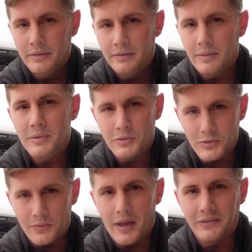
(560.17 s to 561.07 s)
Let me know what
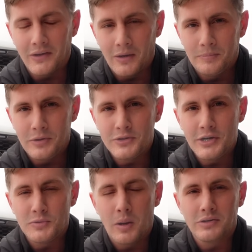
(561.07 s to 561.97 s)
your thoughts are.
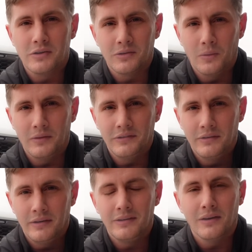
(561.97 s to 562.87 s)
Appreciate you watching as always.
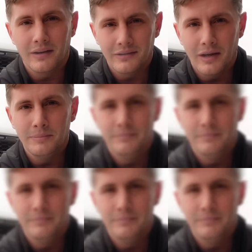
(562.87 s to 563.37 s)
Until next time.